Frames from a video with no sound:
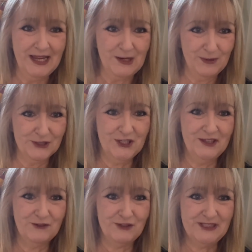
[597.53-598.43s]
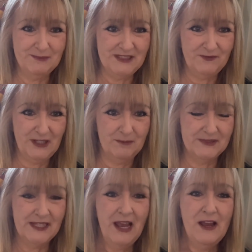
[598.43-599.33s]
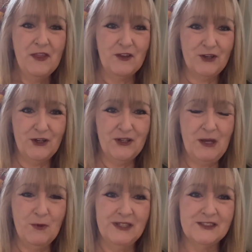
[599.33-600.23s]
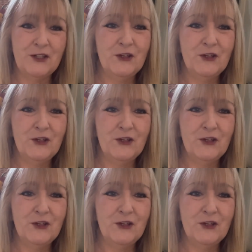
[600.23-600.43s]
like watching the Christmas films, the corny ones on